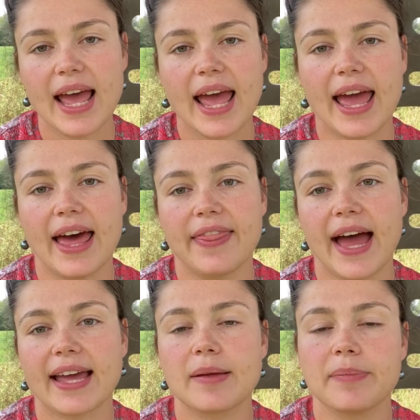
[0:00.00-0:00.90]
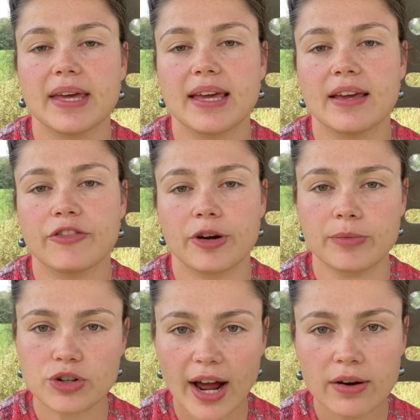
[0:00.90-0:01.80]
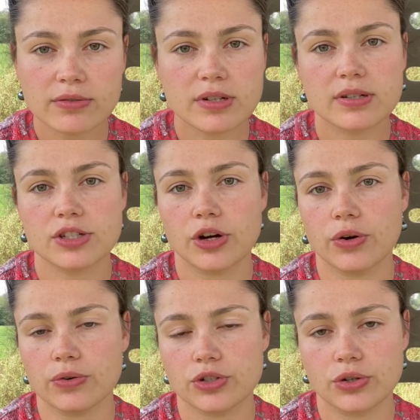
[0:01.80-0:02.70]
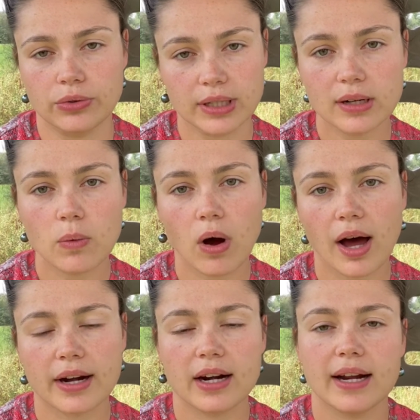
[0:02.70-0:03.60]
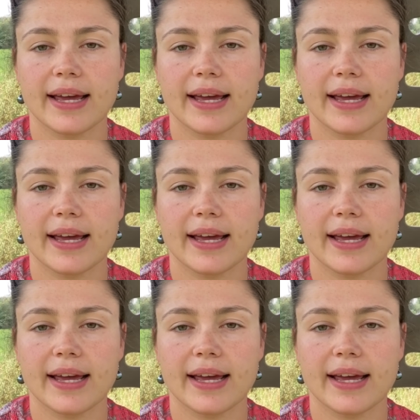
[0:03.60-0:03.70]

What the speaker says: And that can be from drought, so too little water.